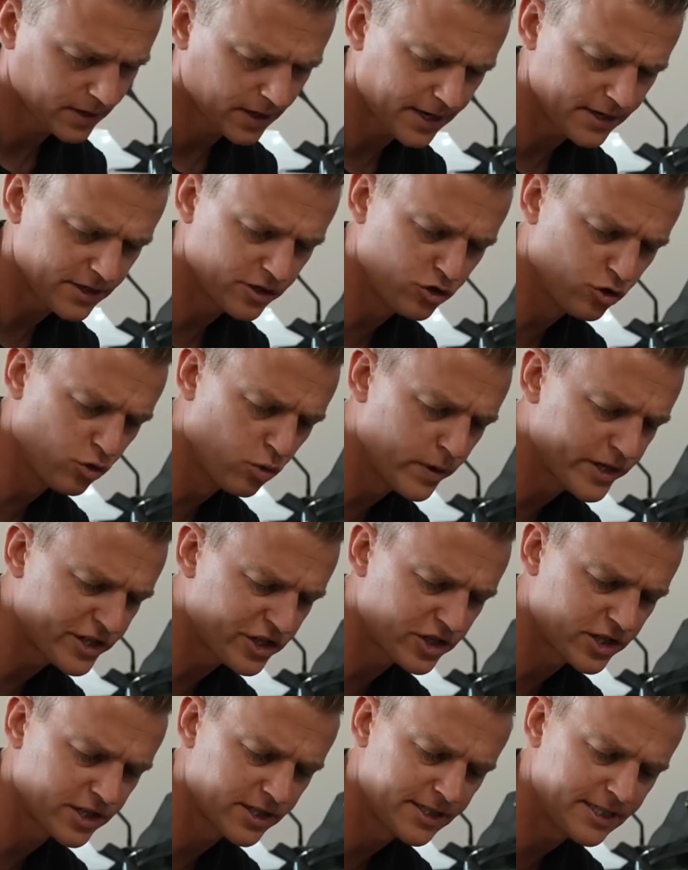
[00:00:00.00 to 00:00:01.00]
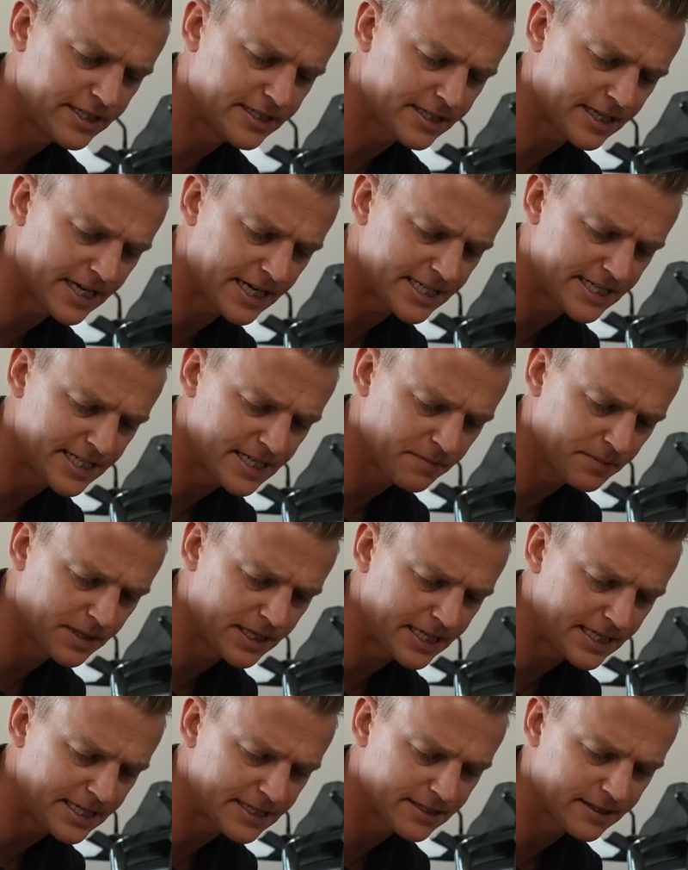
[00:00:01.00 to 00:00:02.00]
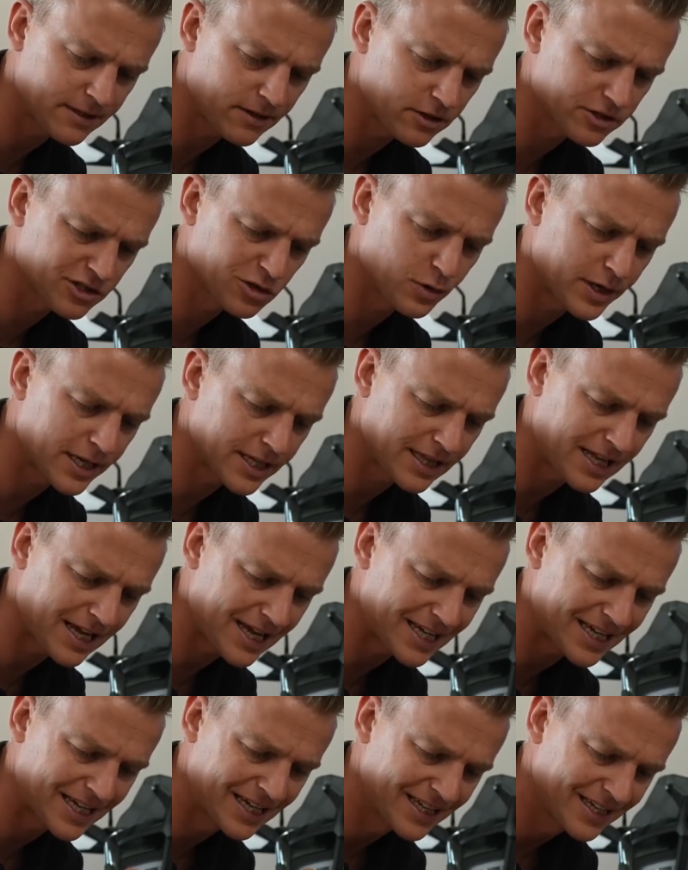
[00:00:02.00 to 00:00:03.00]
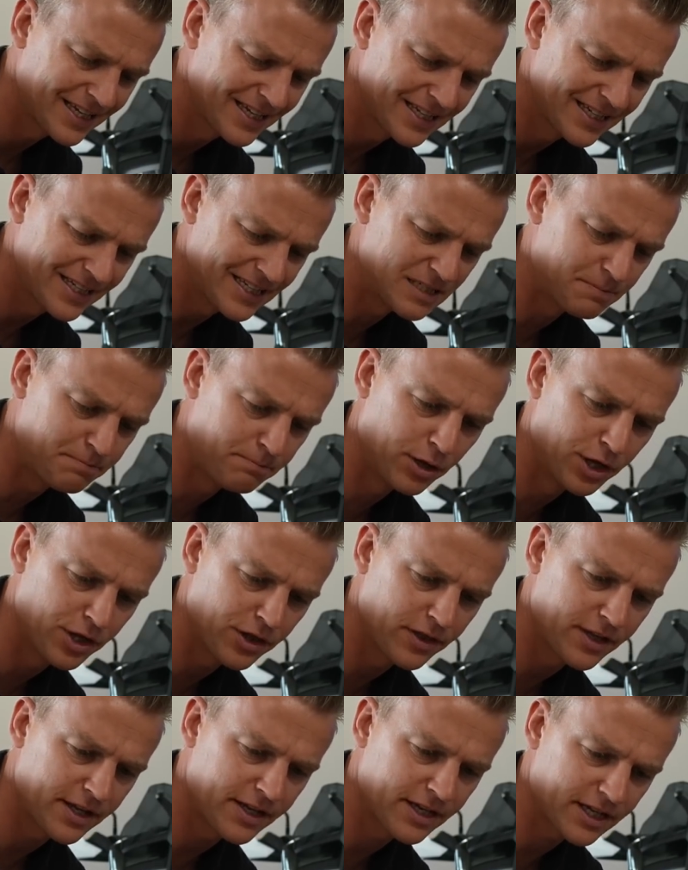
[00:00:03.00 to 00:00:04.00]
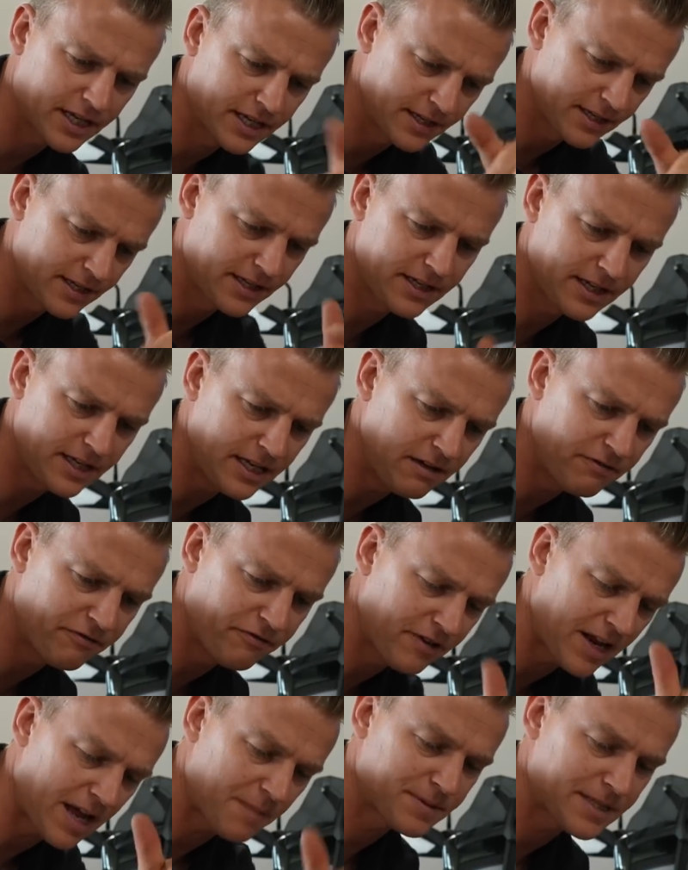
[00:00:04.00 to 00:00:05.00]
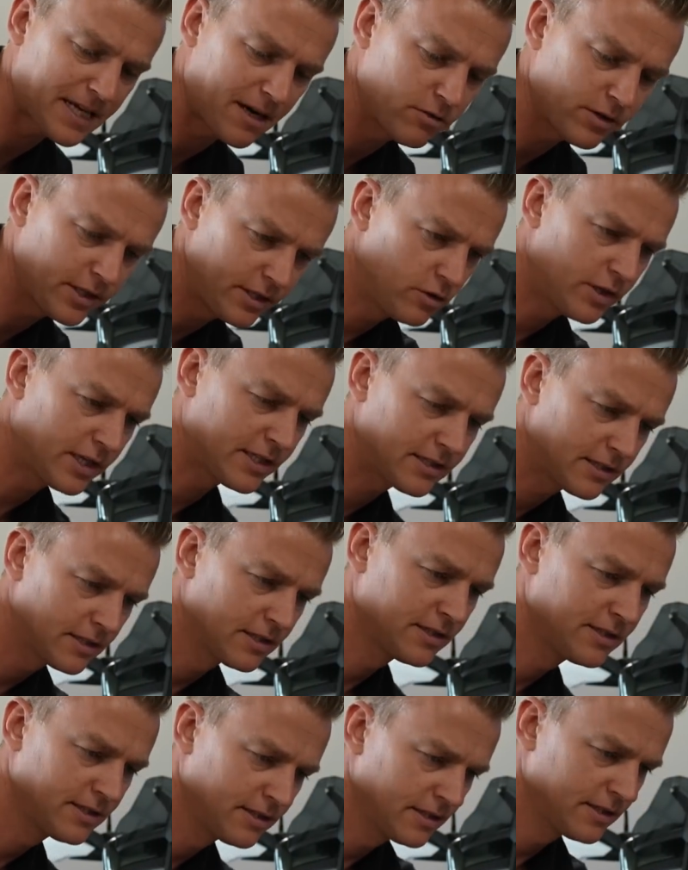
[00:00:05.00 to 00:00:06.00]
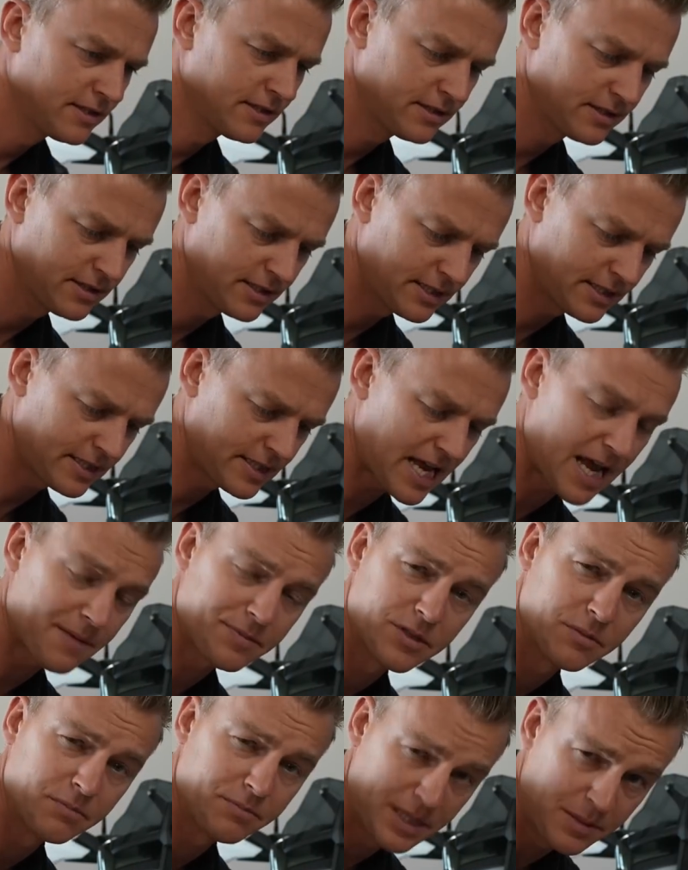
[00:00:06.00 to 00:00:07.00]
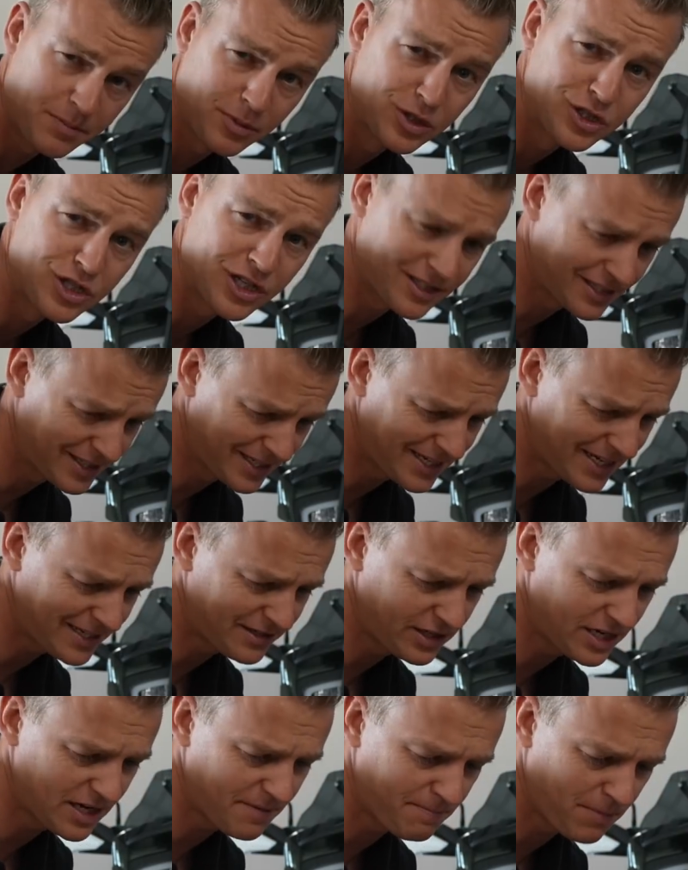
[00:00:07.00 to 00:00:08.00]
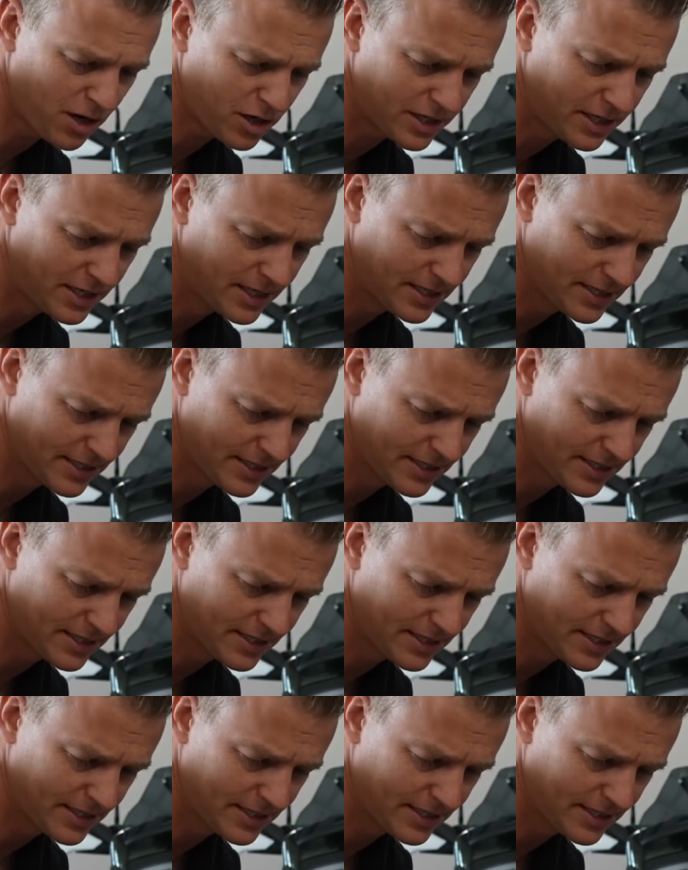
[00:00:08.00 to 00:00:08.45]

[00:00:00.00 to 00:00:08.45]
I do wish these KTM keys also had like this button and the key flaps out and you can stab some people just in case you get mugged.